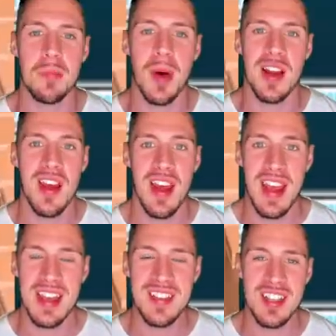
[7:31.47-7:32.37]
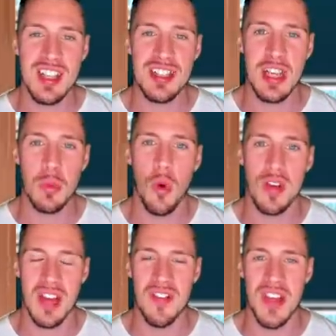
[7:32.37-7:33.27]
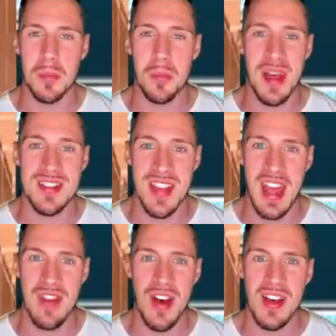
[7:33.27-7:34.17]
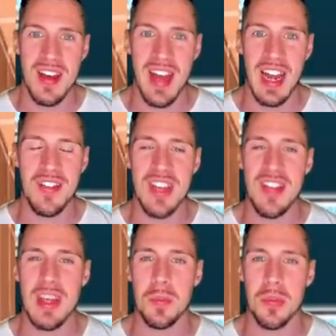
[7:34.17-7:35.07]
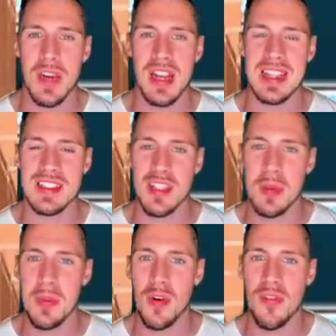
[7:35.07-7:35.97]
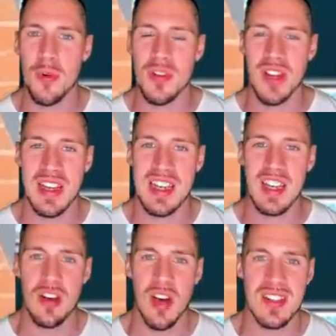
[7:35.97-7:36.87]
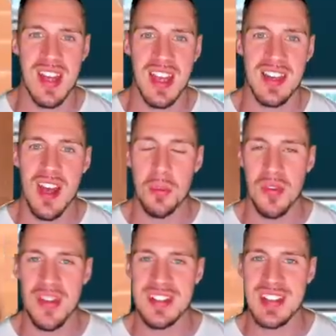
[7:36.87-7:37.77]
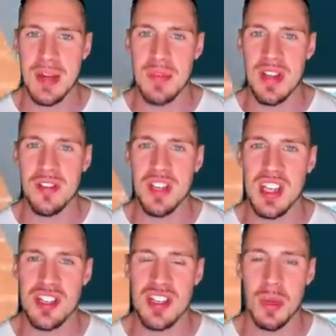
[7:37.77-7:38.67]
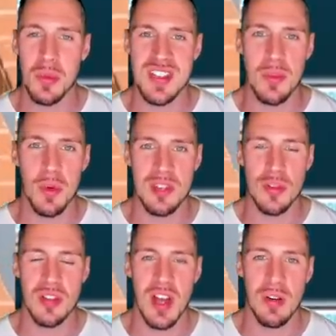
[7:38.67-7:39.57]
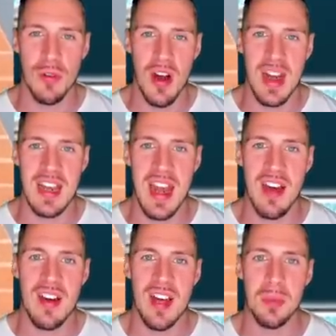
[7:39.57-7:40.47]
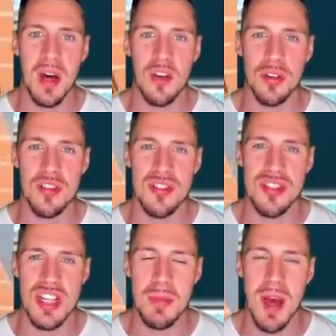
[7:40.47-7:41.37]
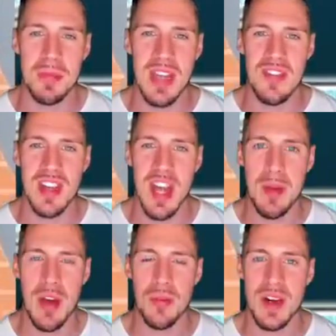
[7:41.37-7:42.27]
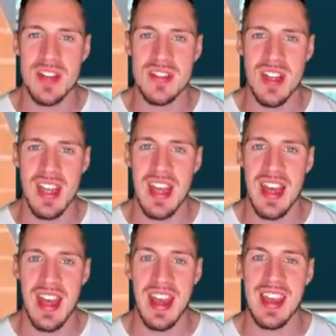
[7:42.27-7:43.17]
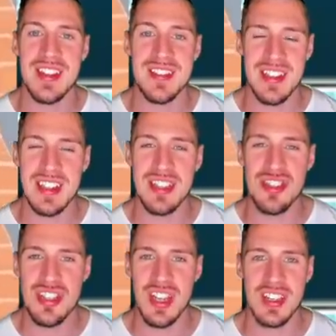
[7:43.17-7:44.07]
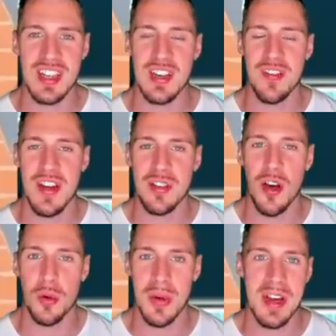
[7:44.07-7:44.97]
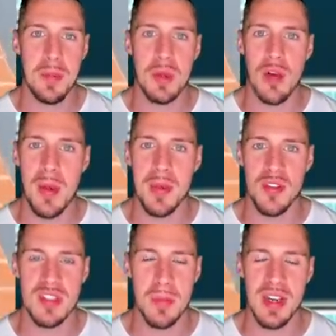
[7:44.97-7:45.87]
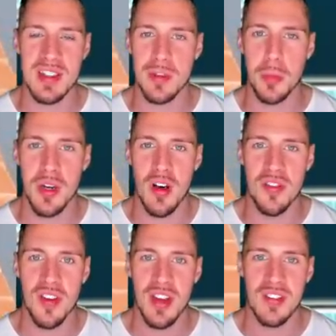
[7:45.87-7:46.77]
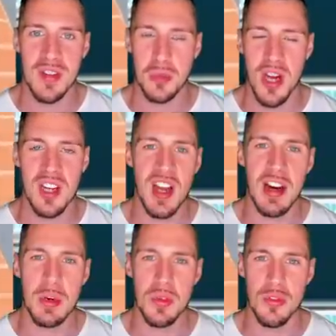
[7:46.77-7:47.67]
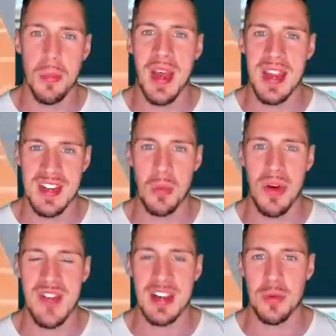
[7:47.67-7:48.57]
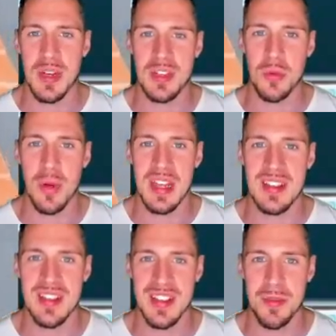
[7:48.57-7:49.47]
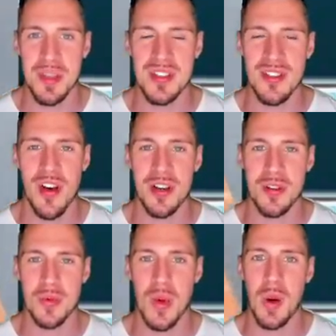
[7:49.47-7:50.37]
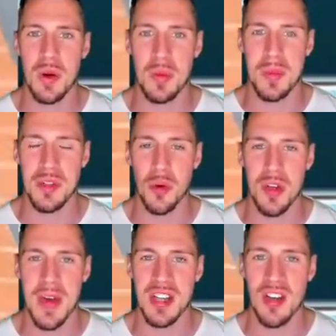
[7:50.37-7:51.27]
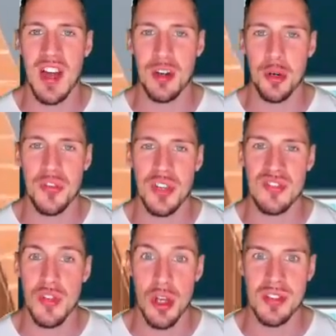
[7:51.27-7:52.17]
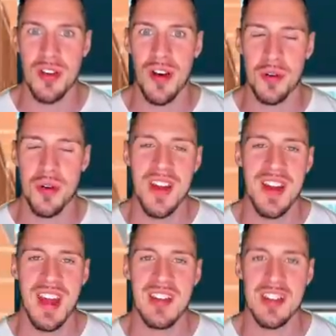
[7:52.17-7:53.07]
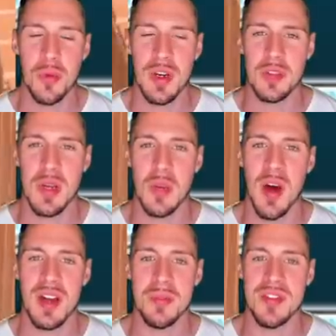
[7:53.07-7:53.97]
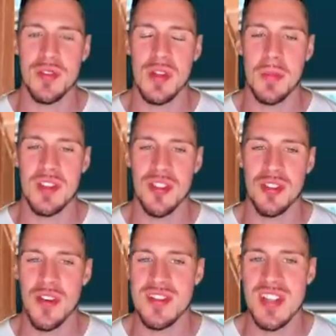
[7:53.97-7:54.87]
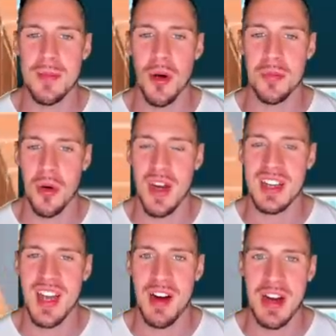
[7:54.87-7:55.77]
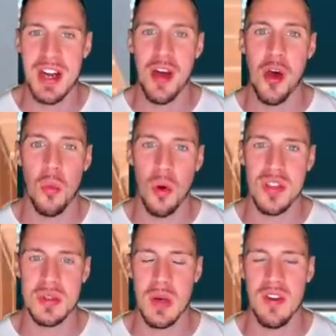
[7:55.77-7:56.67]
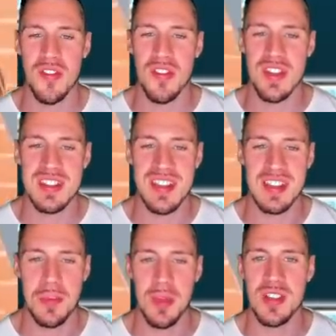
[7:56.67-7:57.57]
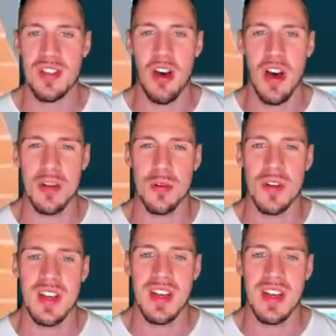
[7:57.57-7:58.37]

But his conditioning was, I think, best ever. And I think if he can bring a little bit more fullness like he did in 19, bring that same level of conditioning, we see what he's looking like right now by the Oxygen Gym update that came out recently. He is a legit contender for that title. And had Big Ramy obviously been a little bit off, then Brandon Curry would have repeated and won that 2020 Olympia title as well. And we'd be talking about a guy going for his third title ever, 2021 Mr. Olympia. So don't sleep on Brandon Curry whatsoever for this Olympia title.